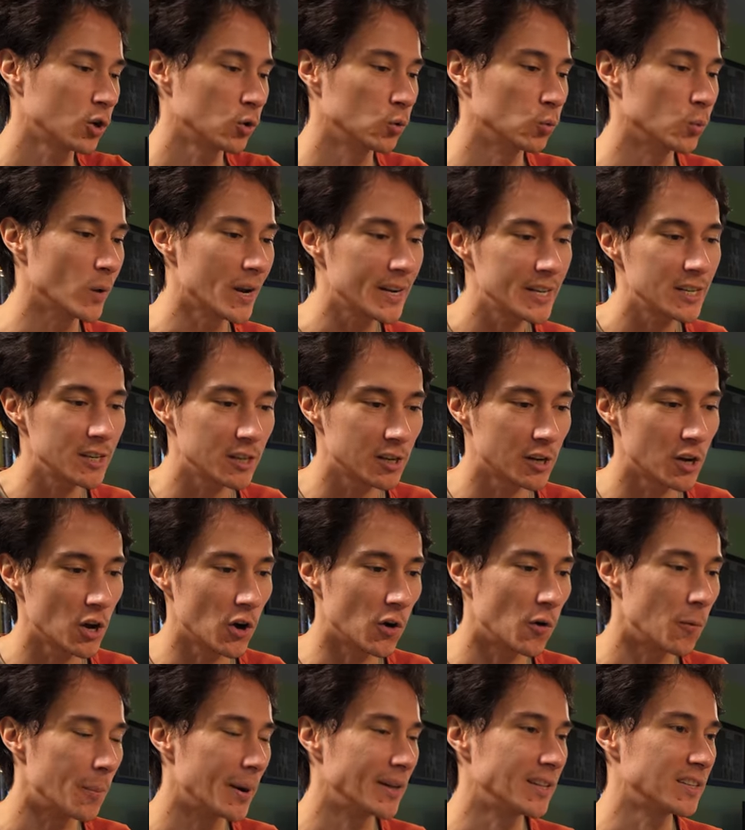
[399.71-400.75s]
ready to
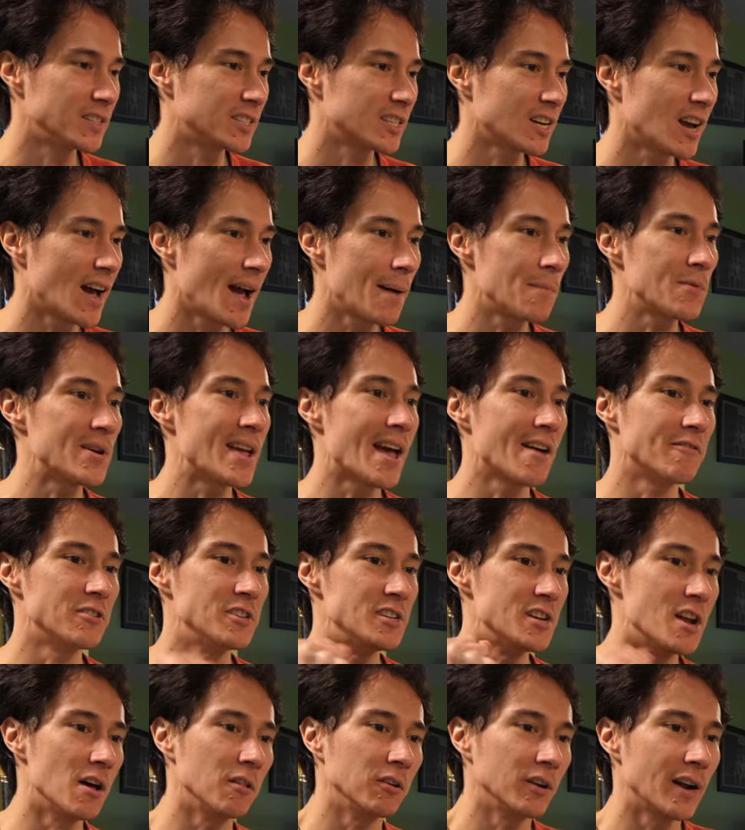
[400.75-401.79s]
go by the time we have
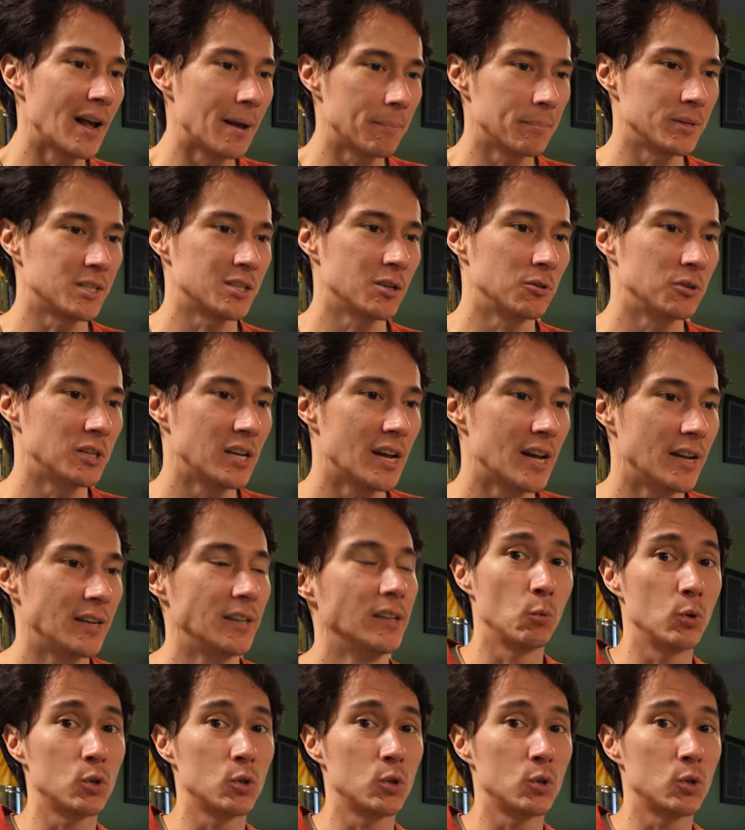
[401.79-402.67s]
another episode to edit,